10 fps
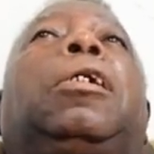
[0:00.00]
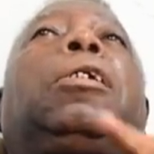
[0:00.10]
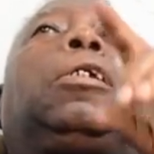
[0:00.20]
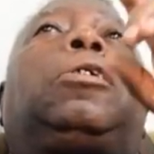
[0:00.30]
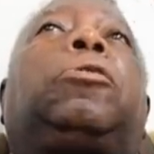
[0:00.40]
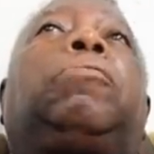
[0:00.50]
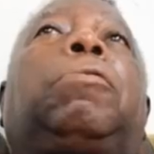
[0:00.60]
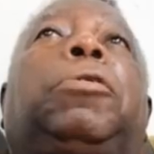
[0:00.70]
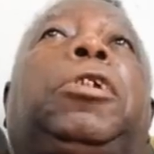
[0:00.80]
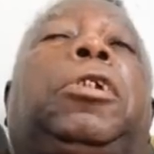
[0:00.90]
They drove
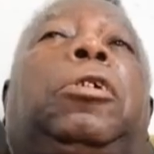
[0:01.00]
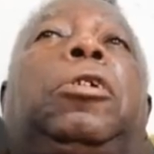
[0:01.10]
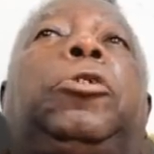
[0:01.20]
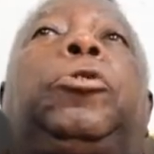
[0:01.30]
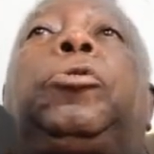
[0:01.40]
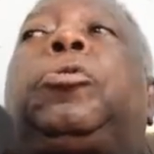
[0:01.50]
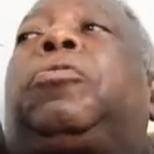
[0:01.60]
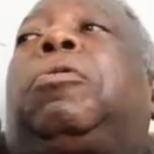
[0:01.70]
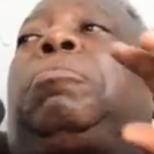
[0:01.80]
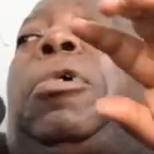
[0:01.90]
away the Jews
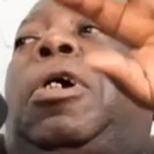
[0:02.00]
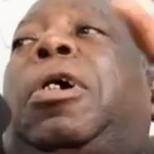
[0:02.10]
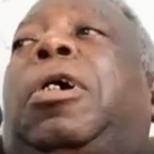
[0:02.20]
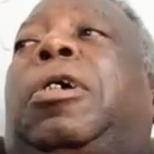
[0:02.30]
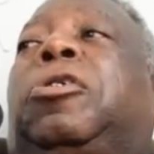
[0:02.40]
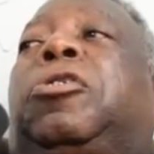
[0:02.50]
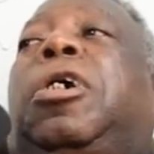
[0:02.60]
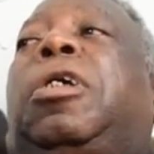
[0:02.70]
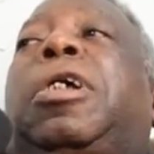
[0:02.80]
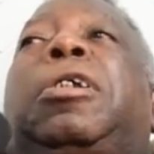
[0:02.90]
from
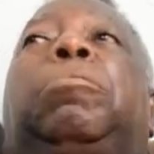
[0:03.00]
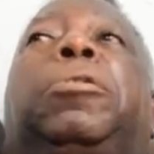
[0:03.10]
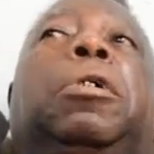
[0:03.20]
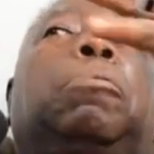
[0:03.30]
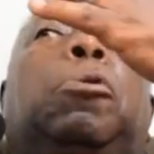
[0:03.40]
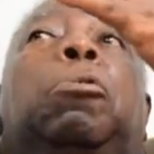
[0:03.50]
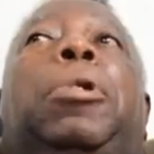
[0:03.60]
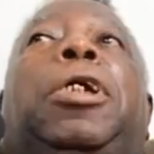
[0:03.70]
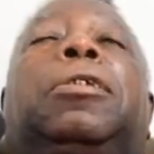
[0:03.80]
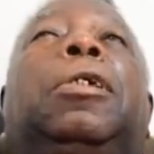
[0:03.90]
Israel, and they became
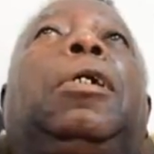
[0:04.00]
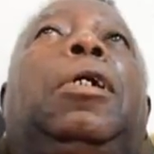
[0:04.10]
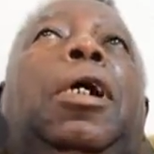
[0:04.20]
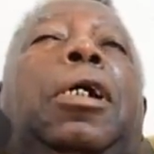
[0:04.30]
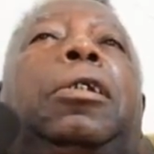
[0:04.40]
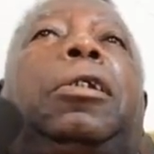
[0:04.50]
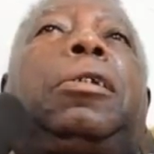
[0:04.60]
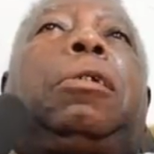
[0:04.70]
homeless. And they